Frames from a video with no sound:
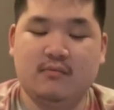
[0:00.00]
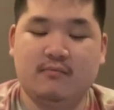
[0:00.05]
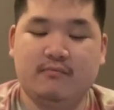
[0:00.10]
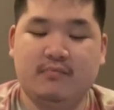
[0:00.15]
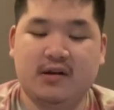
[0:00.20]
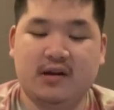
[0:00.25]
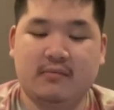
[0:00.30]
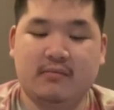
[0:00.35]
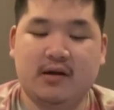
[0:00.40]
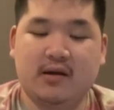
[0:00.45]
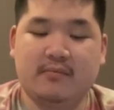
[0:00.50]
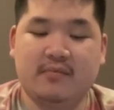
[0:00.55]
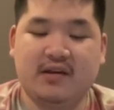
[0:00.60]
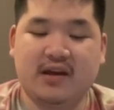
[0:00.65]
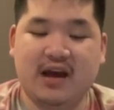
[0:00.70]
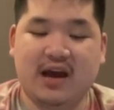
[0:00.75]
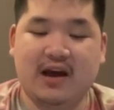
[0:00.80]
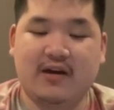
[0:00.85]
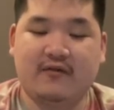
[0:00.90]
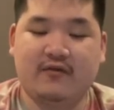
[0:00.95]
but it might be
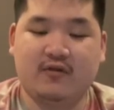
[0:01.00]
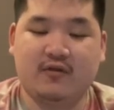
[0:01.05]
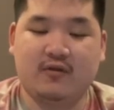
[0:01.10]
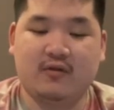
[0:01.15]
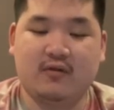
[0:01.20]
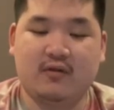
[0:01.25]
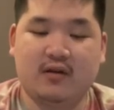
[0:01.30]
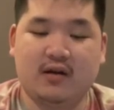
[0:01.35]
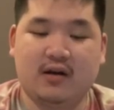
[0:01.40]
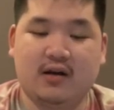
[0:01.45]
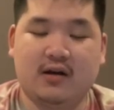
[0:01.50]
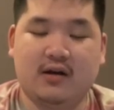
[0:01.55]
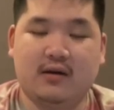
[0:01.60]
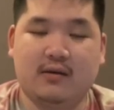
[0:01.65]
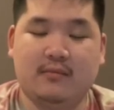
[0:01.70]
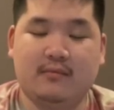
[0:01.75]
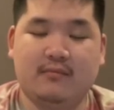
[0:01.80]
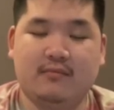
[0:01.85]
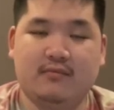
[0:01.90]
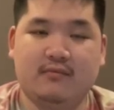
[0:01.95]
after the
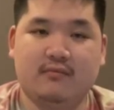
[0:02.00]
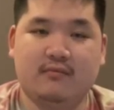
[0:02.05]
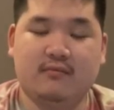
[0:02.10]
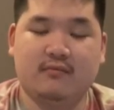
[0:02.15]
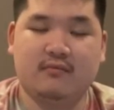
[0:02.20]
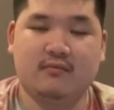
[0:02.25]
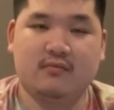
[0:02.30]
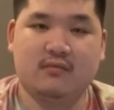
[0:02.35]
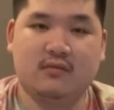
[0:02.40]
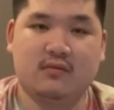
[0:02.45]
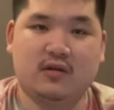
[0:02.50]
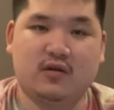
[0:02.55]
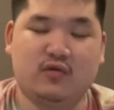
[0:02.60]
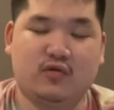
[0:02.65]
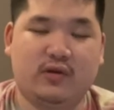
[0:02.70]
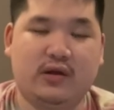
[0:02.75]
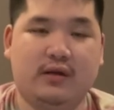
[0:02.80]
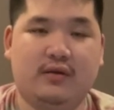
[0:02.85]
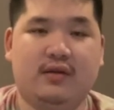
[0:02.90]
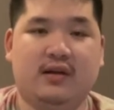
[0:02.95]

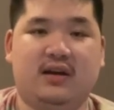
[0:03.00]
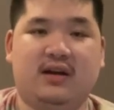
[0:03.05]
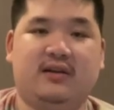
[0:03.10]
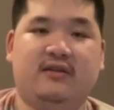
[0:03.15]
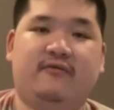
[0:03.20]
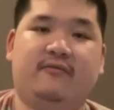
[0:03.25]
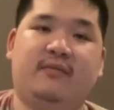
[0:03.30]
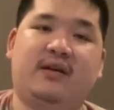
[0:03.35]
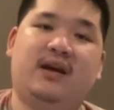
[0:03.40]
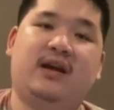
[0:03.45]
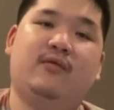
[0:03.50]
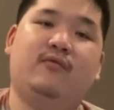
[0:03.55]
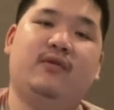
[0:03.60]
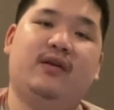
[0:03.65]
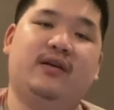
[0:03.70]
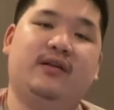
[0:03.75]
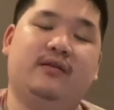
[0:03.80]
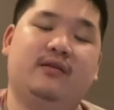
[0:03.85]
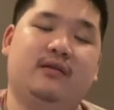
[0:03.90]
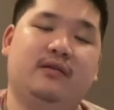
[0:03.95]
22nd of May
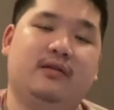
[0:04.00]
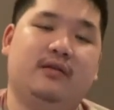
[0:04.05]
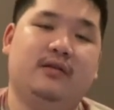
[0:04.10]
when